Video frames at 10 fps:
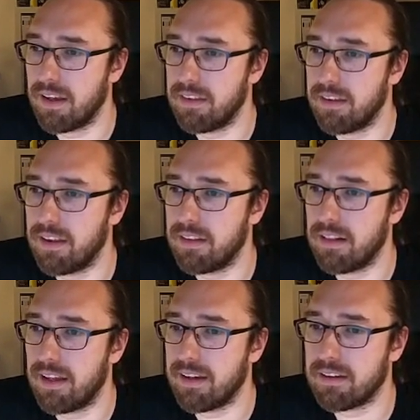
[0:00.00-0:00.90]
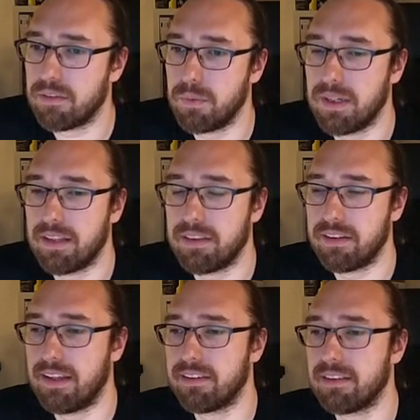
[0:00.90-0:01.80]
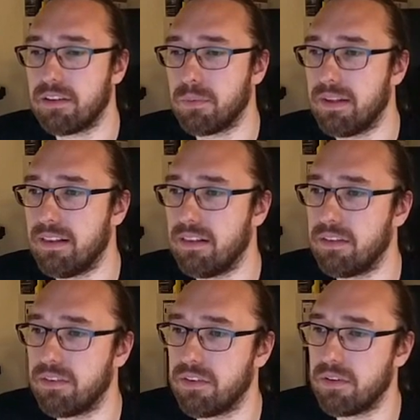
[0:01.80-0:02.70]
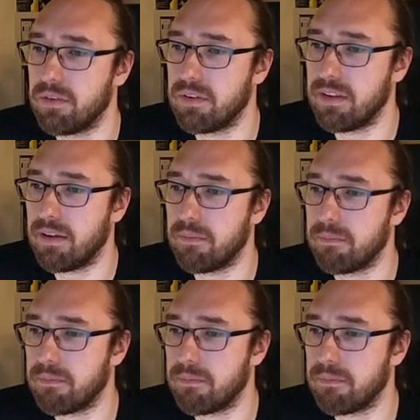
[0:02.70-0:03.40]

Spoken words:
And then like we add the test as well. So yeah.